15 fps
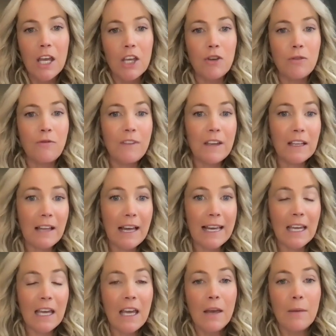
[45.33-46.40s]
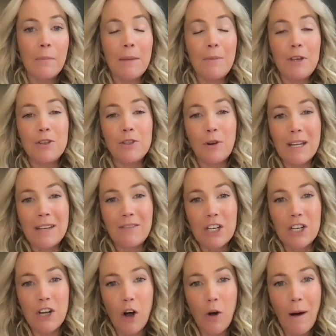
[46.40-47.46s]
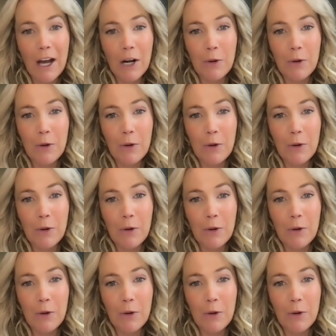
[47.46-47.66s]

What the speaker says: You feel like maybe you don't even know how